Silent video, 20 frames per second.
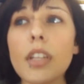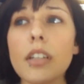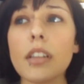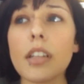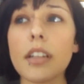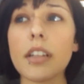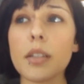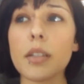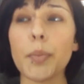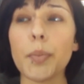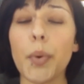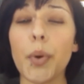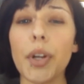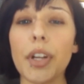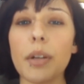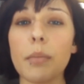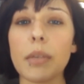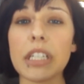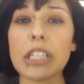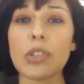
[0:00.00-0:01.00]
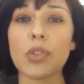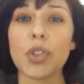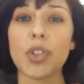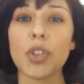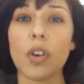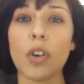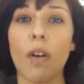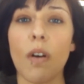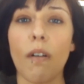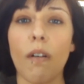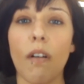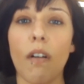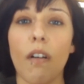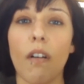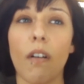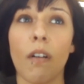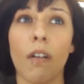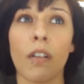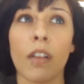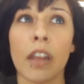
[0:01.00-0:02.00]
that was pretty much
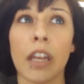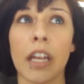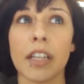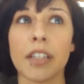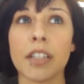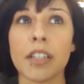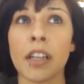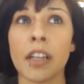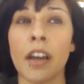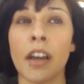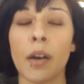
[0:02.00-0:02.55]
all that I did.